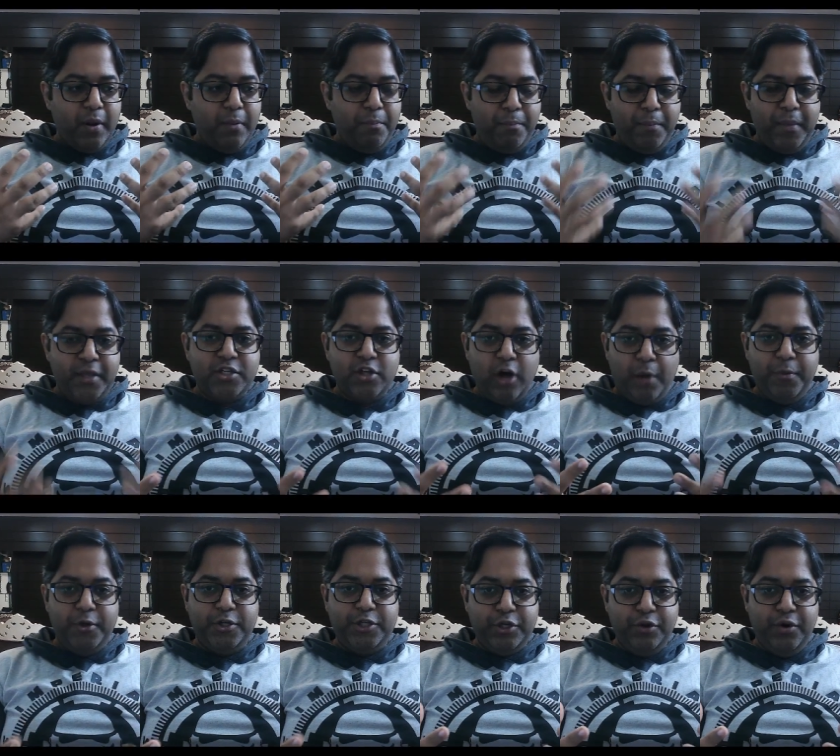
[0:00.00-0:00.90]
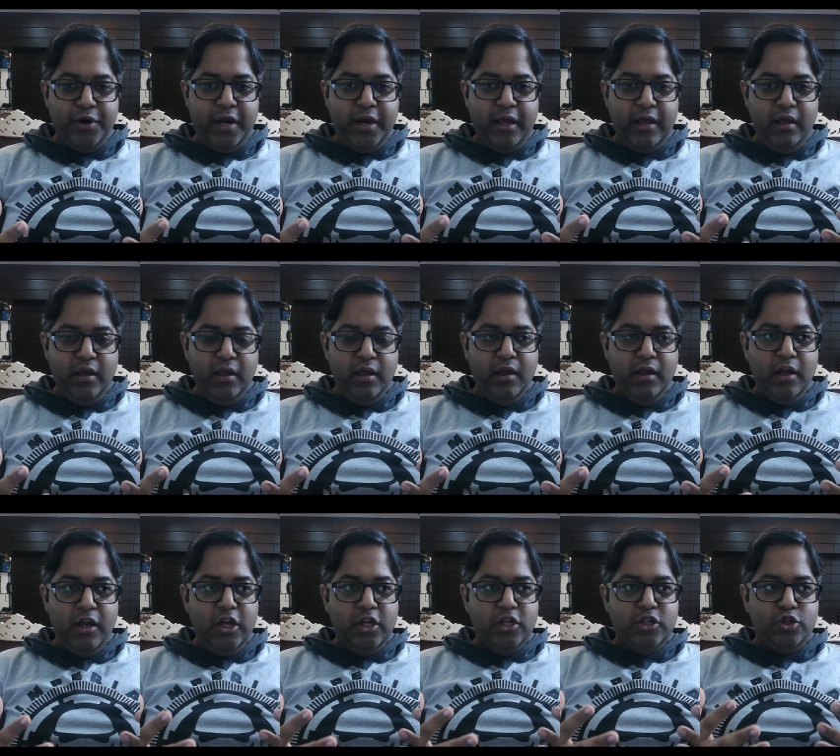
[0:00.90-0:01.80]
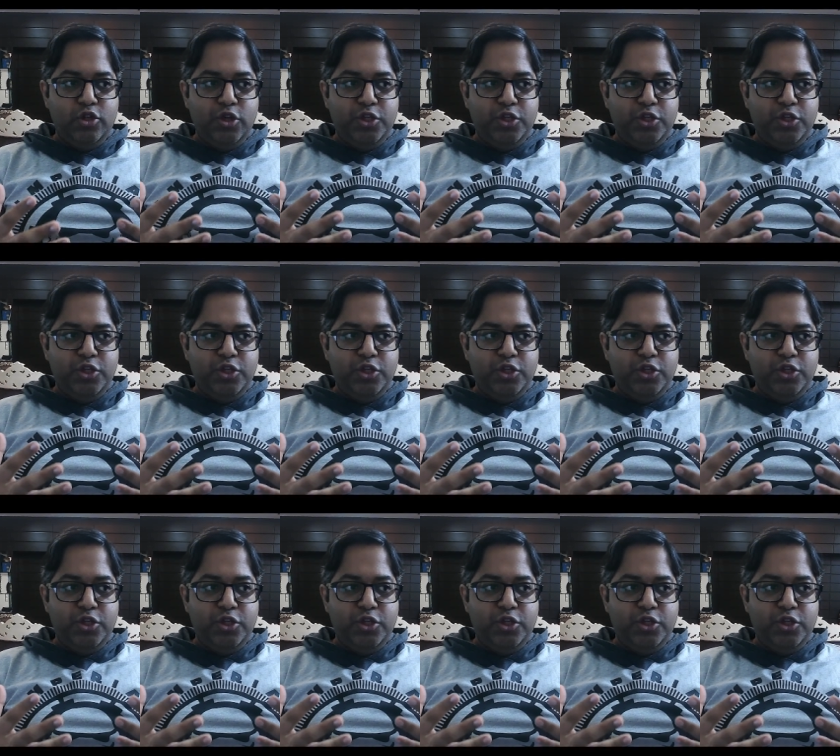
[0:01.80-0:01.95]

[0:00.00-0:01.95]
missed opportunity to